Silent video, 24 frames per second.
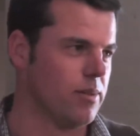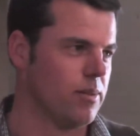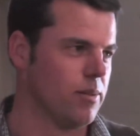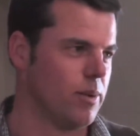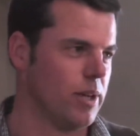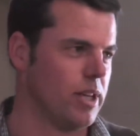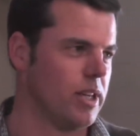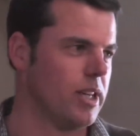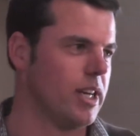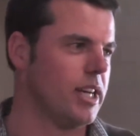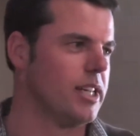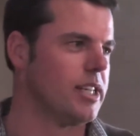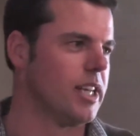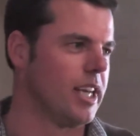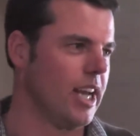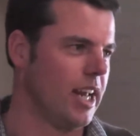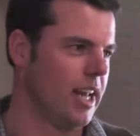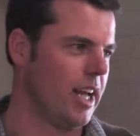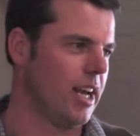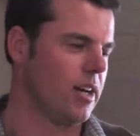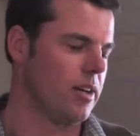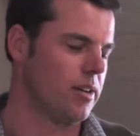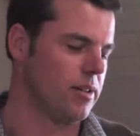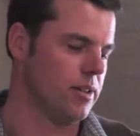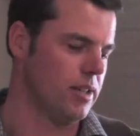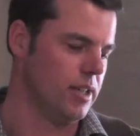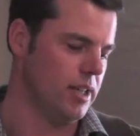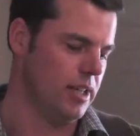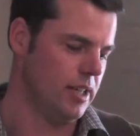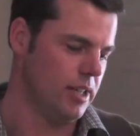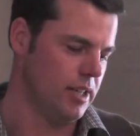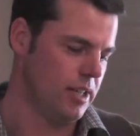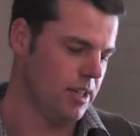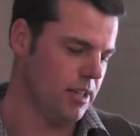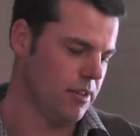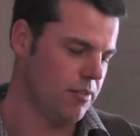we need to get
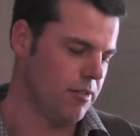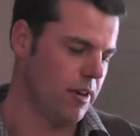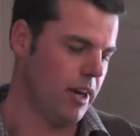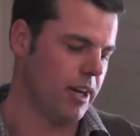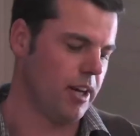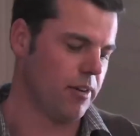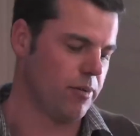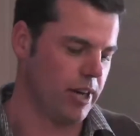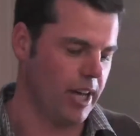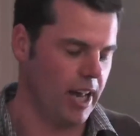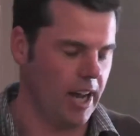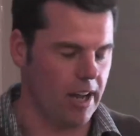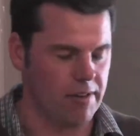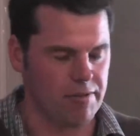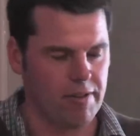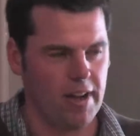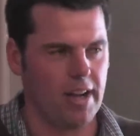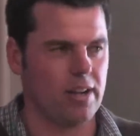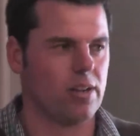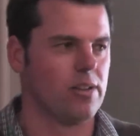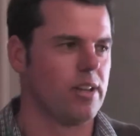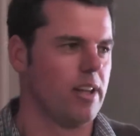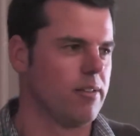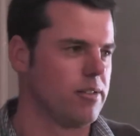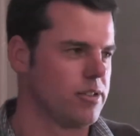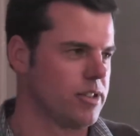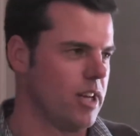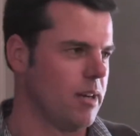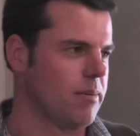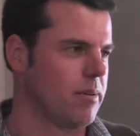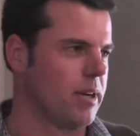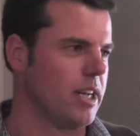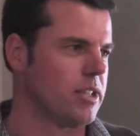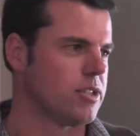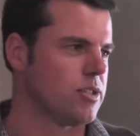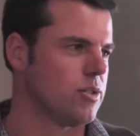if we get our fungal levels
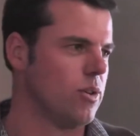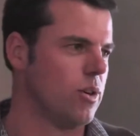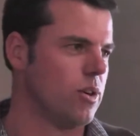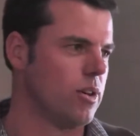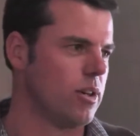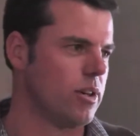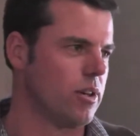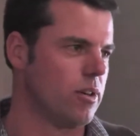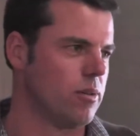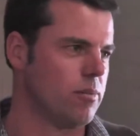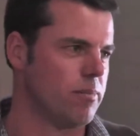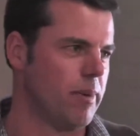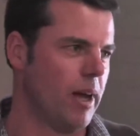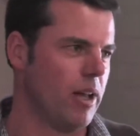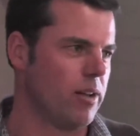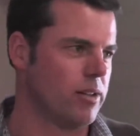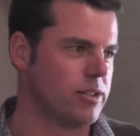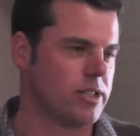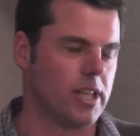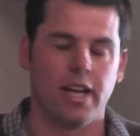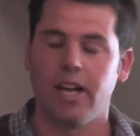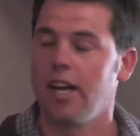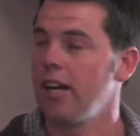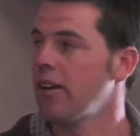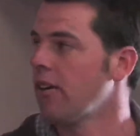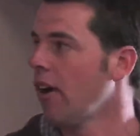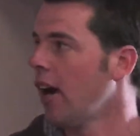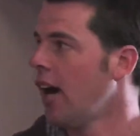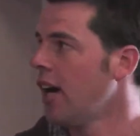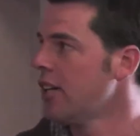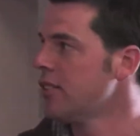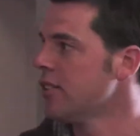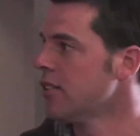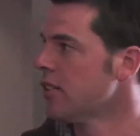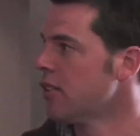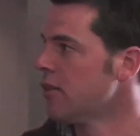up in our soil, it'll balance out our
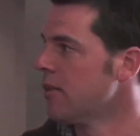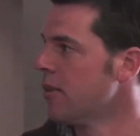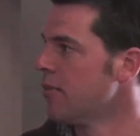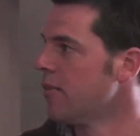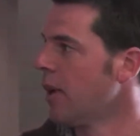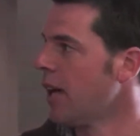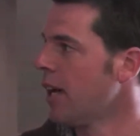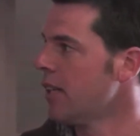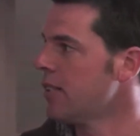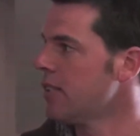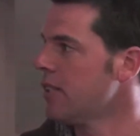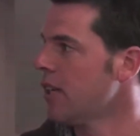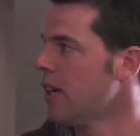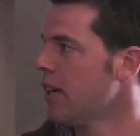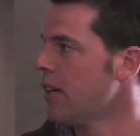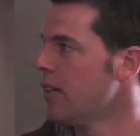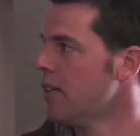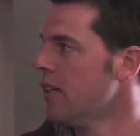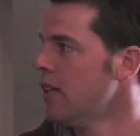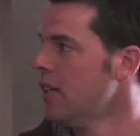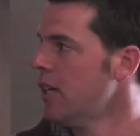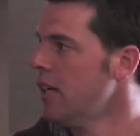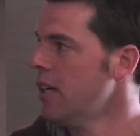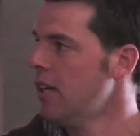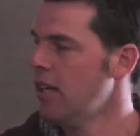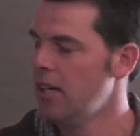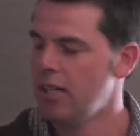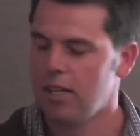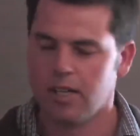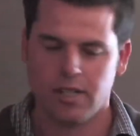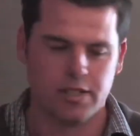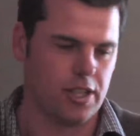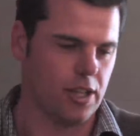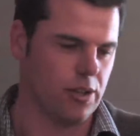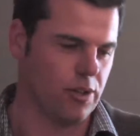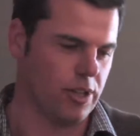grass a little bit better. So
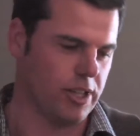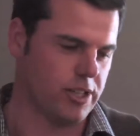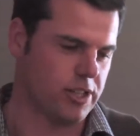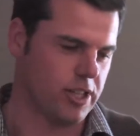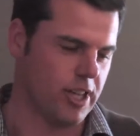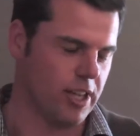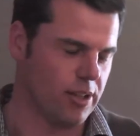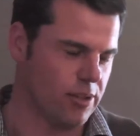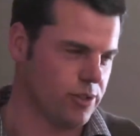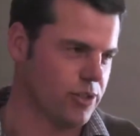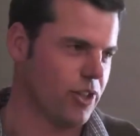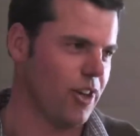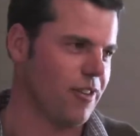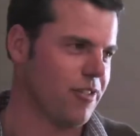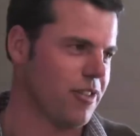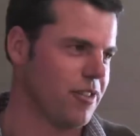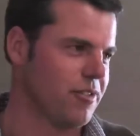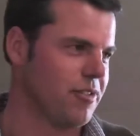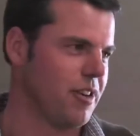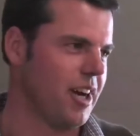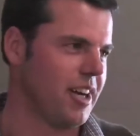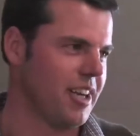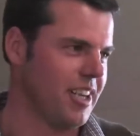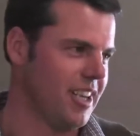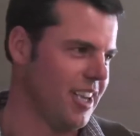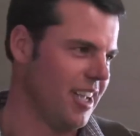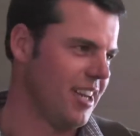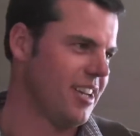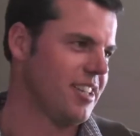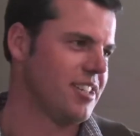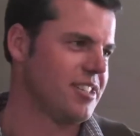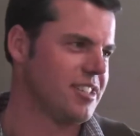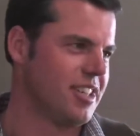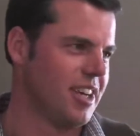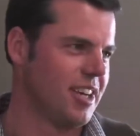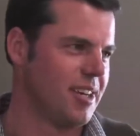tillage kills off the fungi
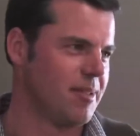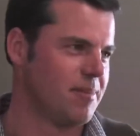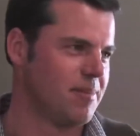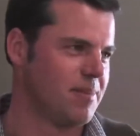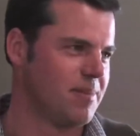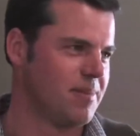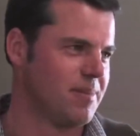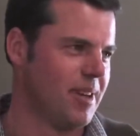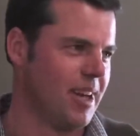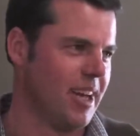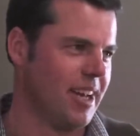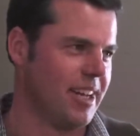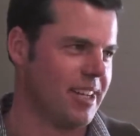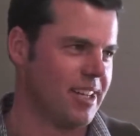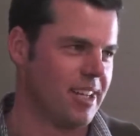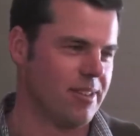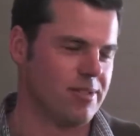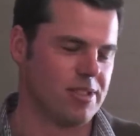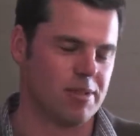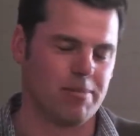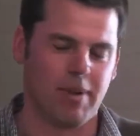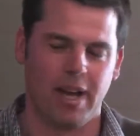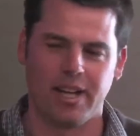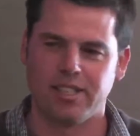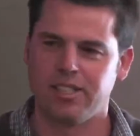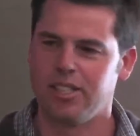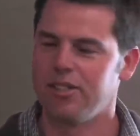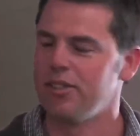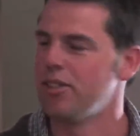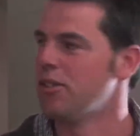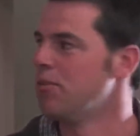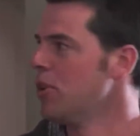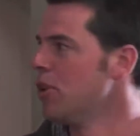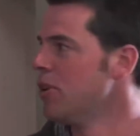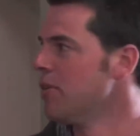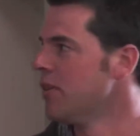and it gives a
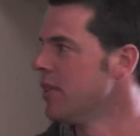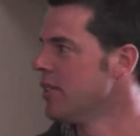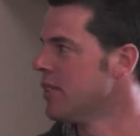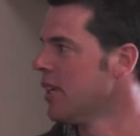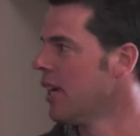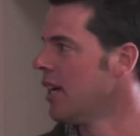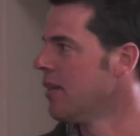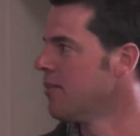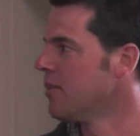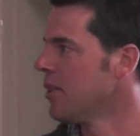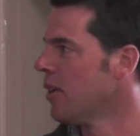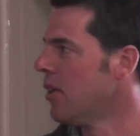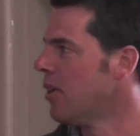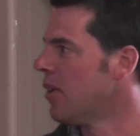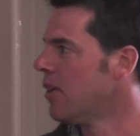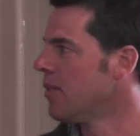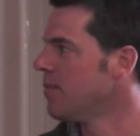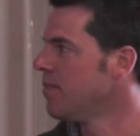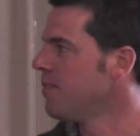bacterial bloom at the same time.